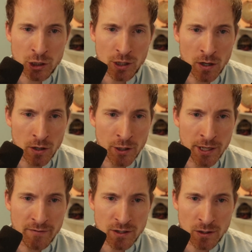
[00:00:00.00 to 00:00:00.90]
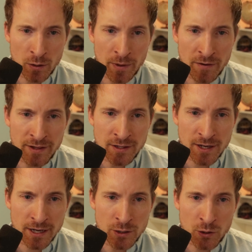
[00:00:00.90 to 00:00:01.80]
Kaushal, could you give us a little bit of
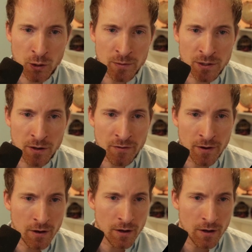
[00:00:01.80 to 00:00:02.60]
insight in terms of